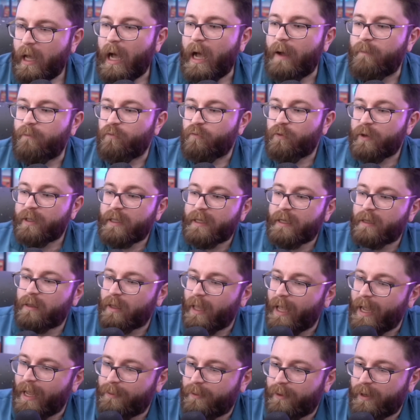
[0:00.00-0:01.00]
I'm really
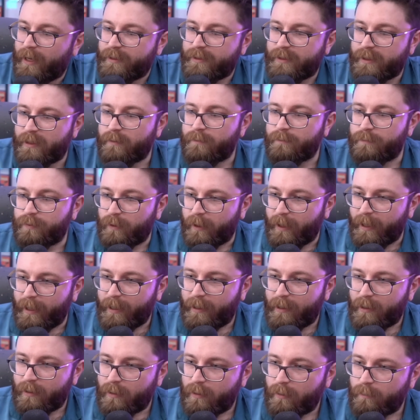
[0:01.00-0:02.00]
glad that I didn't
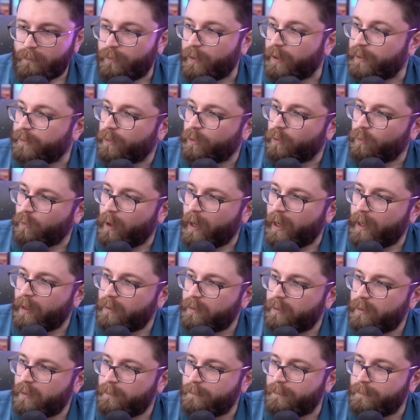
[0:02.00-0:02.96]
play Breath of the Wild,